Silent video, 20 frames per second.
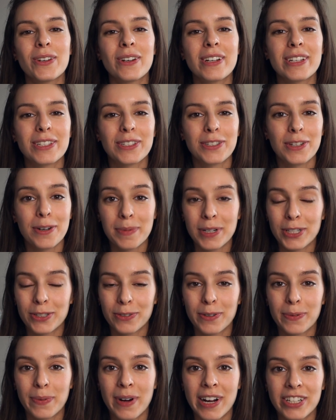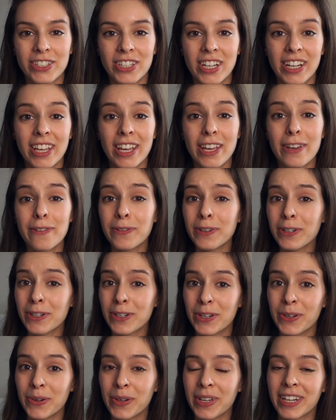you all so much for watching. If you're
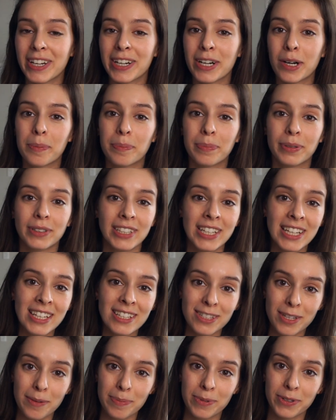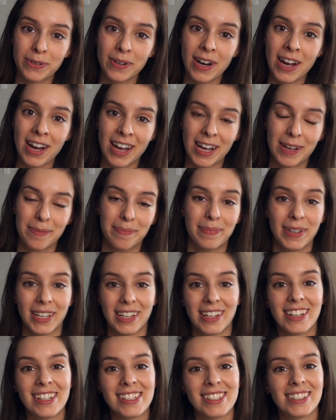new here, please subscribe
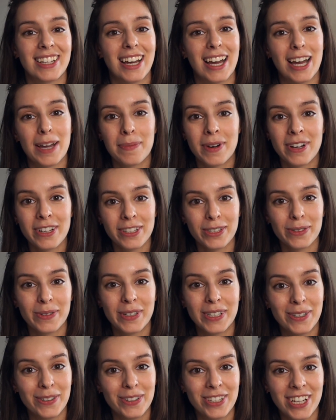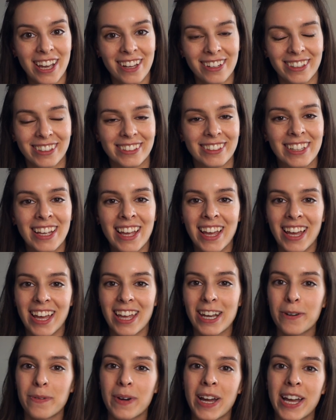because I'm also a new channel.
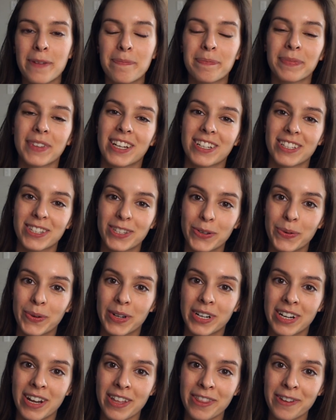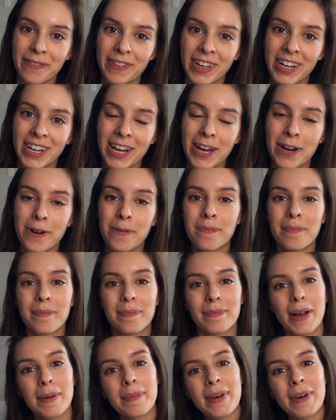Anyway, I'll see you in another video. Bye